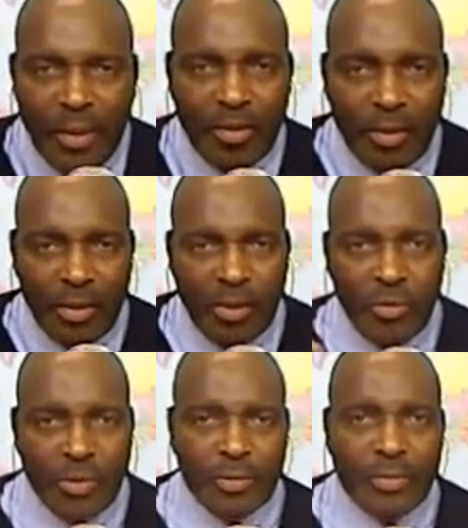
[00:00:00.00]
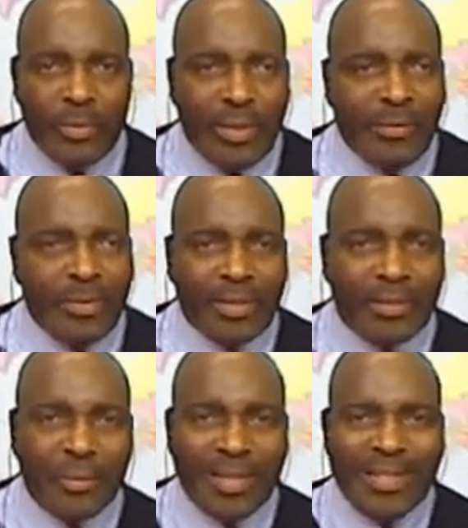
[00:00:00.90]
of course, when
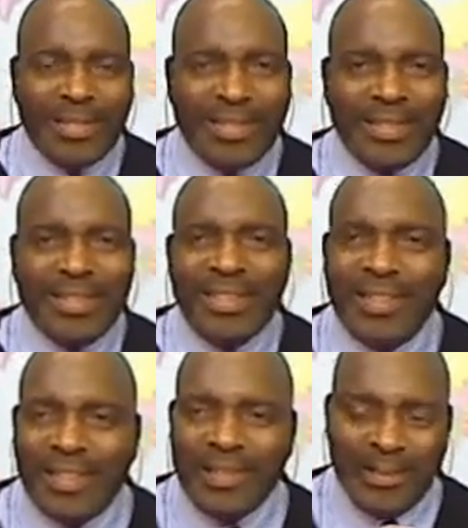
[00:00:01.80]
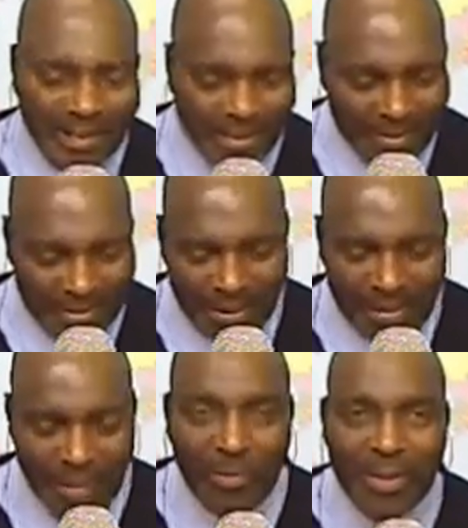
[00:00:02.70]
everything's working and everything's
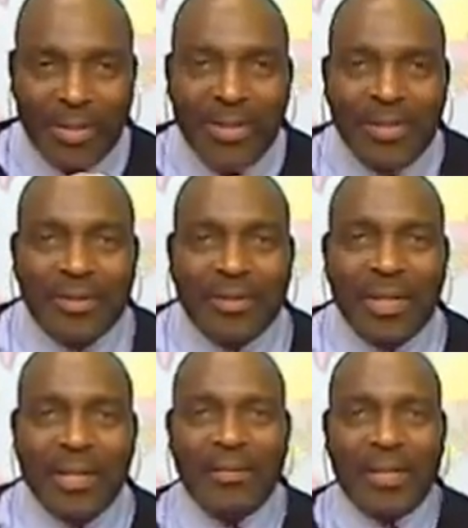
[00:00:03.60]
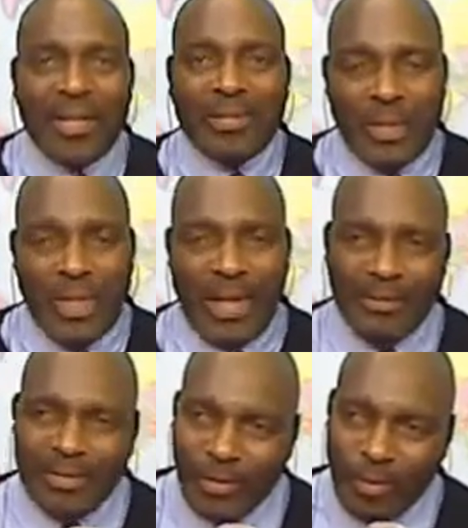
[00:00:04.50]
going smoothly, Everything's going
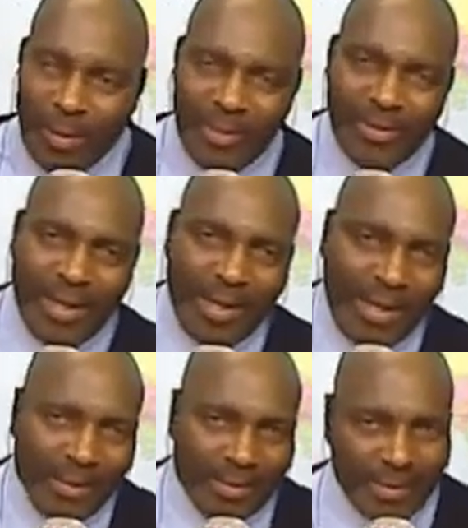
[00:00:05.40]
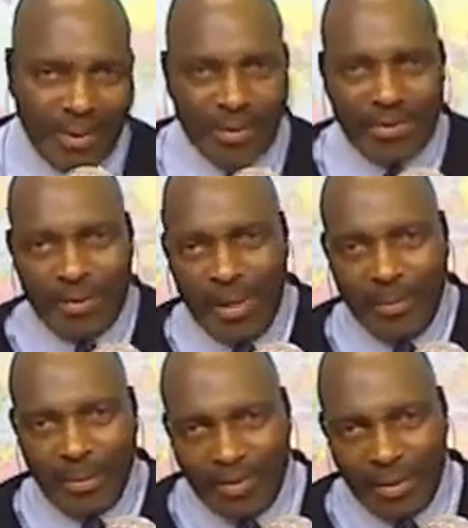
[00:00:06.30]
out. The We side, the Nathan
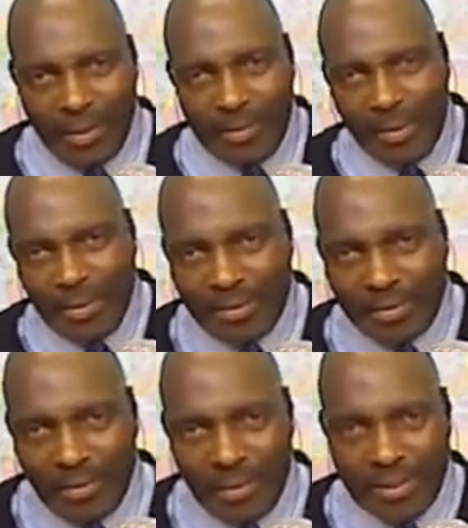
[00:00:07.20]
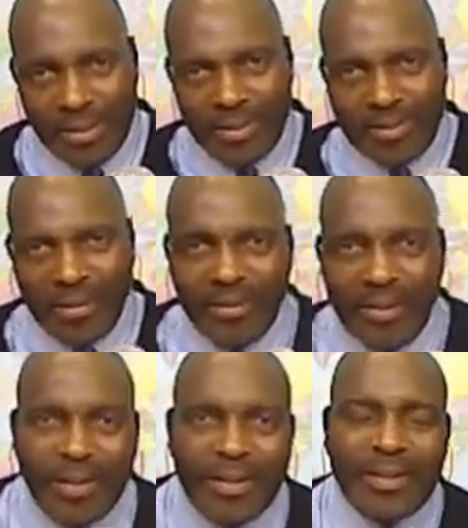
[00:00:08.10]
Chapman affiliated pages, all that kind of stuff
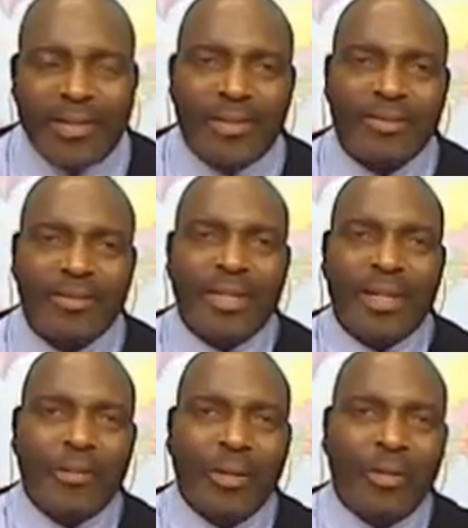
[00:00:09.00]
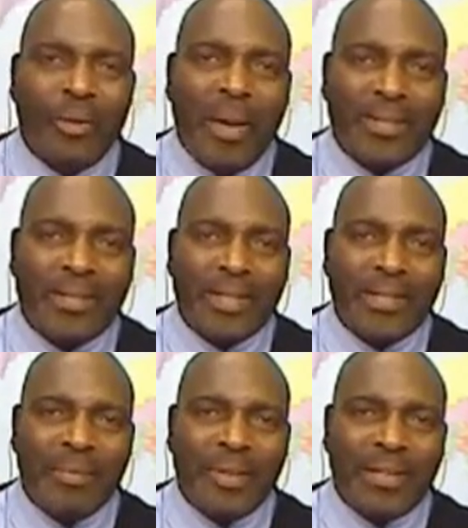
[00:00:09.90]
is, all the magic
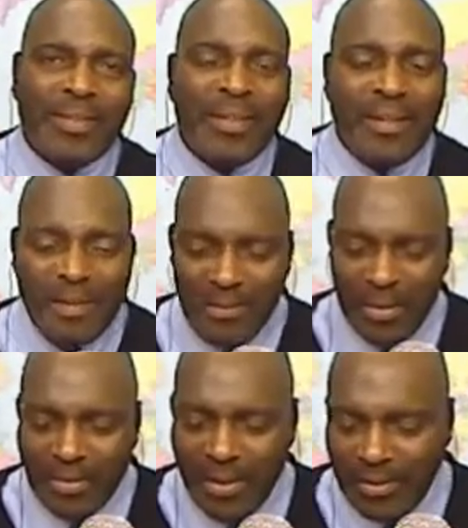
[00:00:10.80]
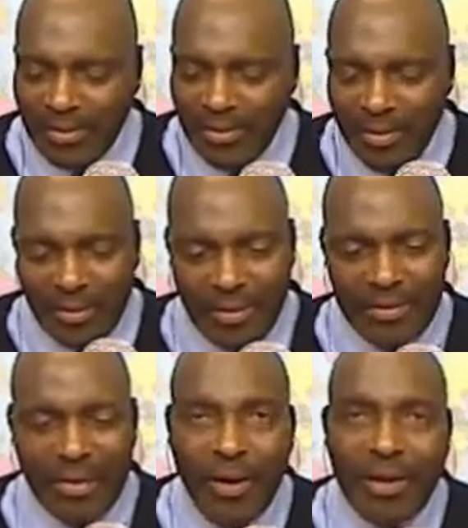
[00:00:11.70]
is happening. But then
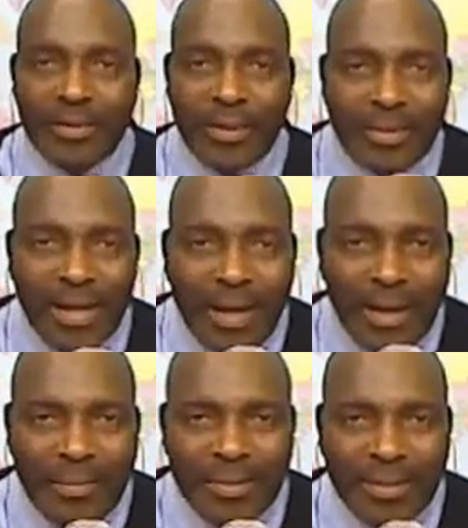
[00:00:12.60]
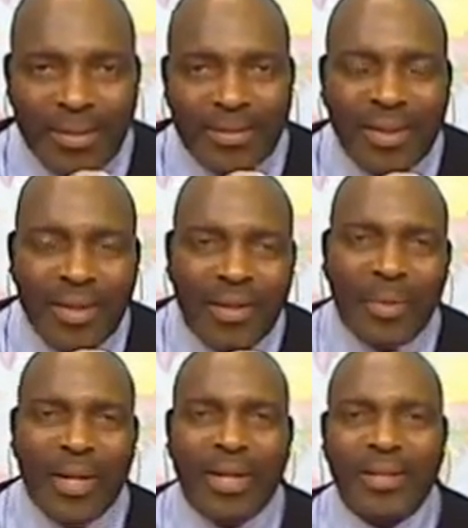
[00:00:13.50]
there are some times
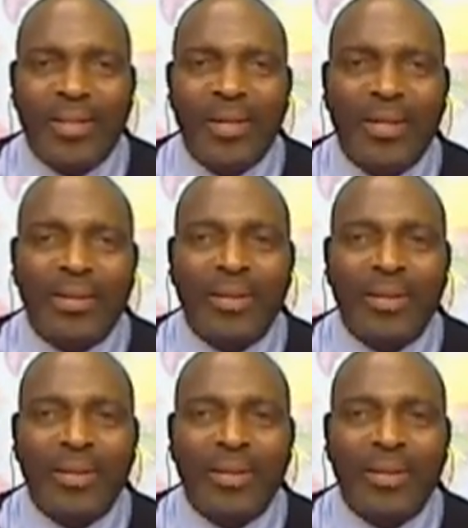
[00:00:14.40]
when